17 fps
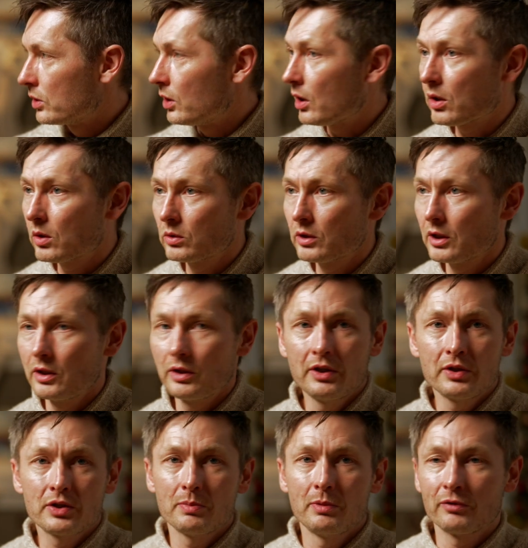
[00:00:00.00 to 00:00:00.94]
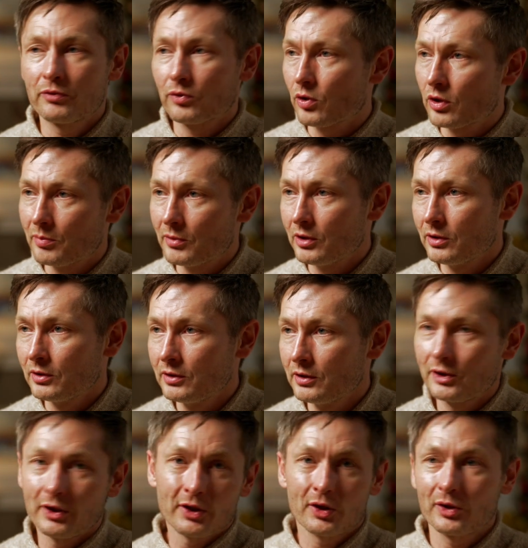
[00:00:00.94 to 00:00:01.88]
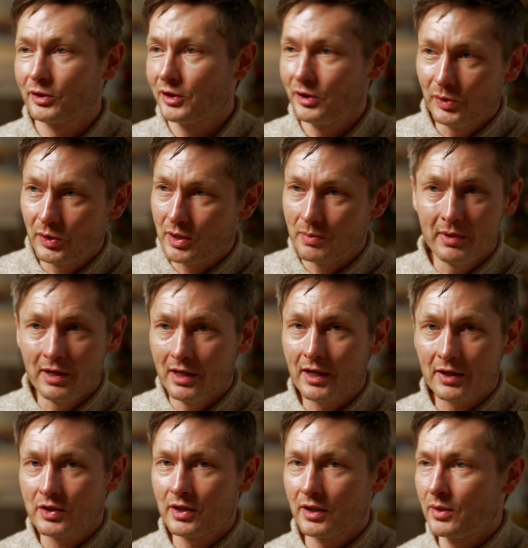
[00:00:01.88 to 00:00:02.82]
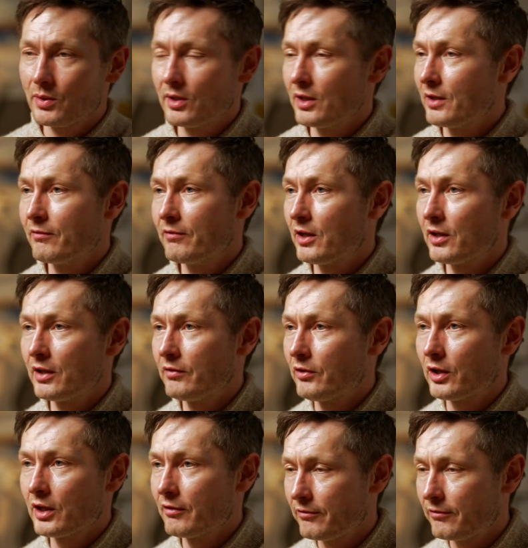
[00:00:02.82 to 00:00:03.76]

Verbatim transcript: not only you need to be formal, not only you need to be executing very, very